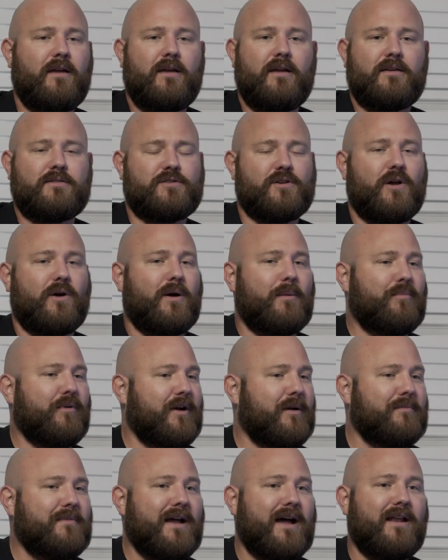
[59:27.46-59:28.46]
So I
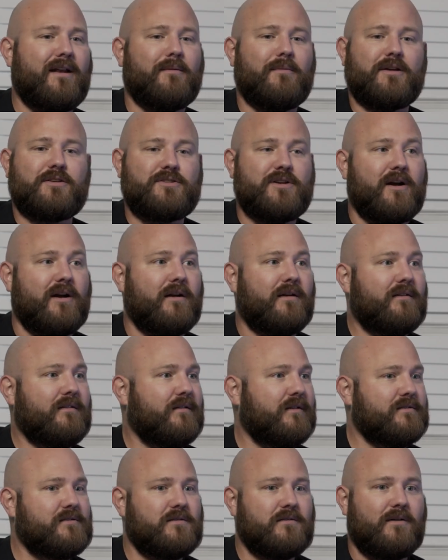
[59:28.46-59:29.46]
bring him down. And I'm like, Jared,
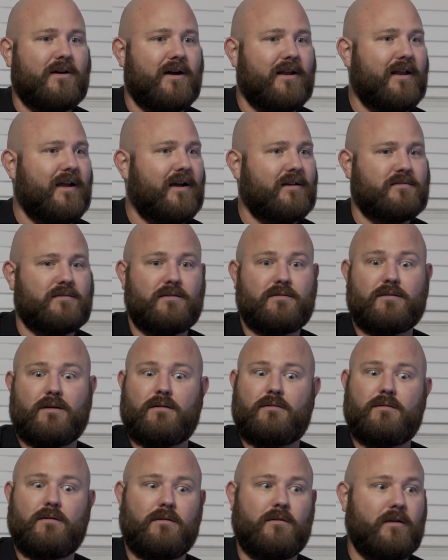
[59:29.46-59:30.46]
let's do a haunted house. He's
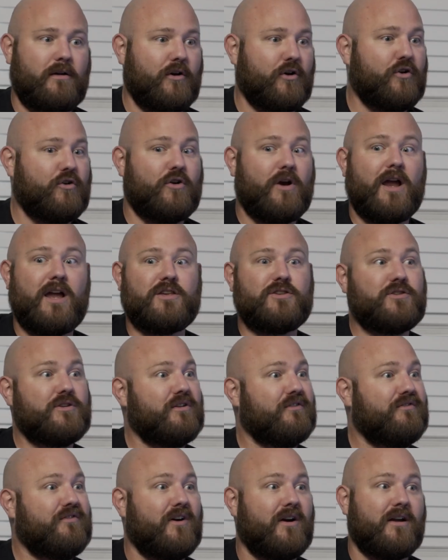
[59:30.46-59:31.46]
like, dude, you're crazy.
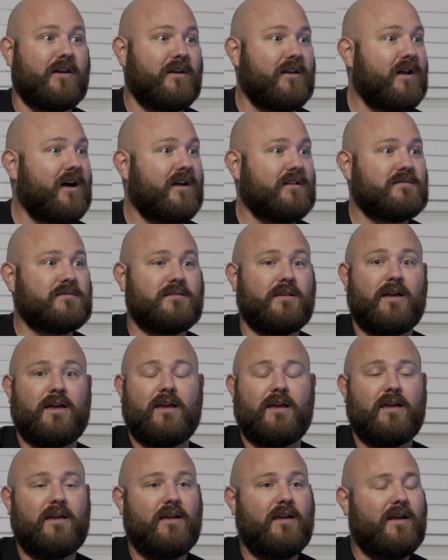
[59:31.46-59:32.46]
You're fucking nuts.
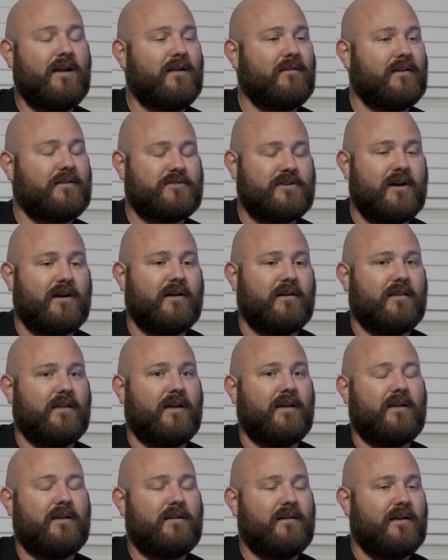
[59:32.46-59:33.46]
Like, I'm like, Jared,
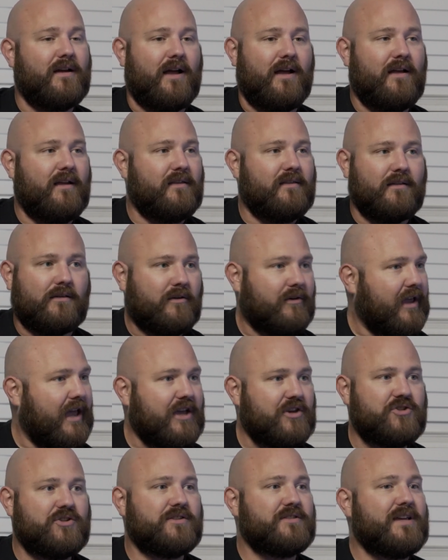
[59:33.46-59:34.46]
like the
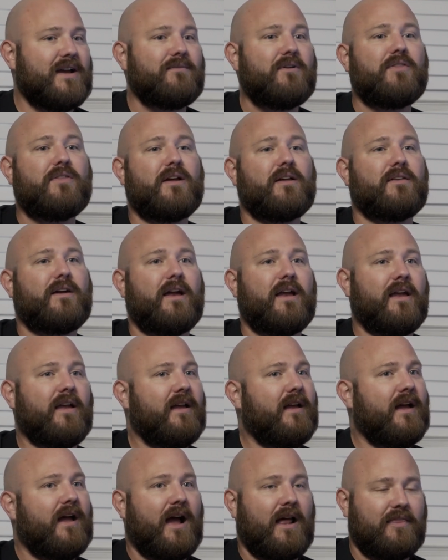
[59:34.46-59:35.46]
locations, everything. Like,
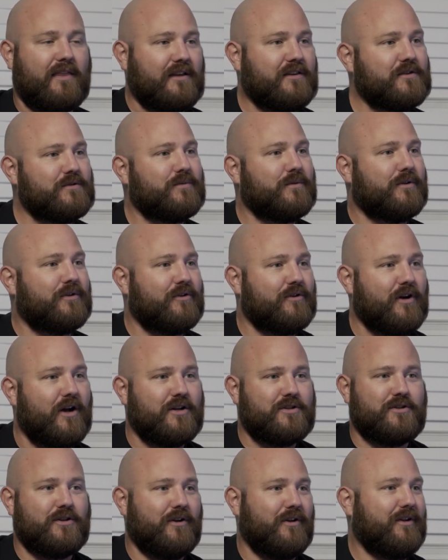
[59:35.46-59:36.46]
I think this would
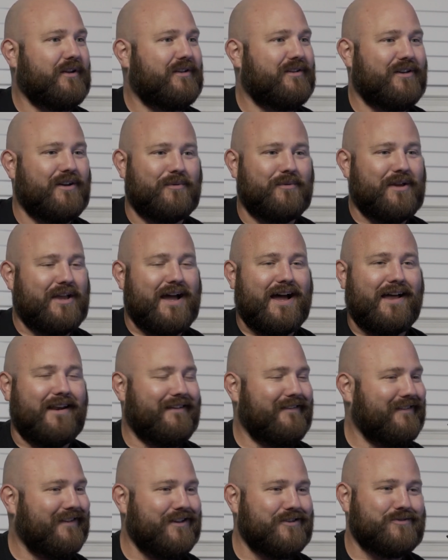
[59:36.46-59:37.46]
crush. We got
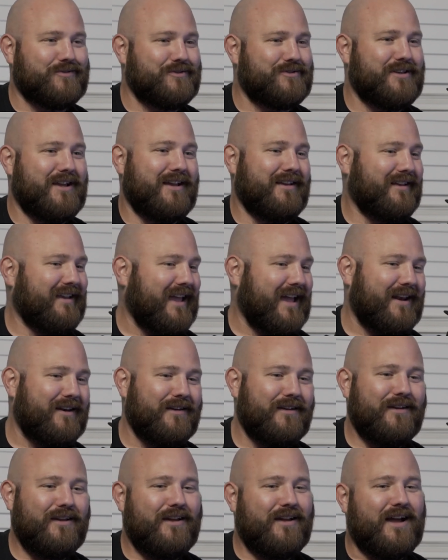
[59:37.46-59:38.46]
Eastern State. And again,
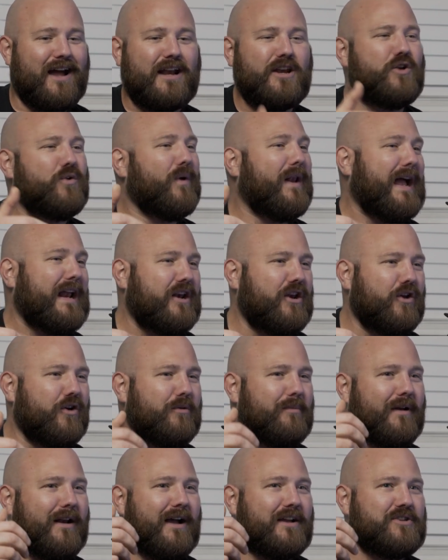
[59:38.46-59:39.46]
I knew what I
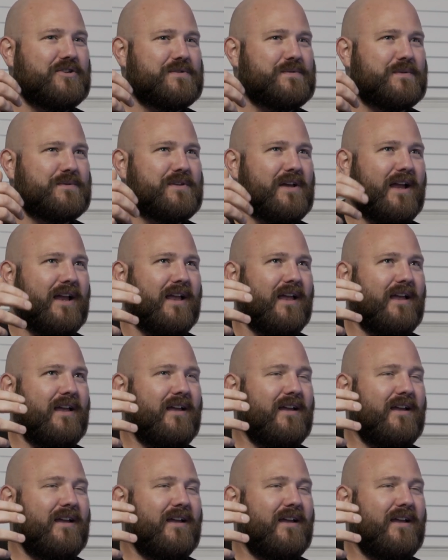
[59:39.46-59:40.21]
knew, but I just was like.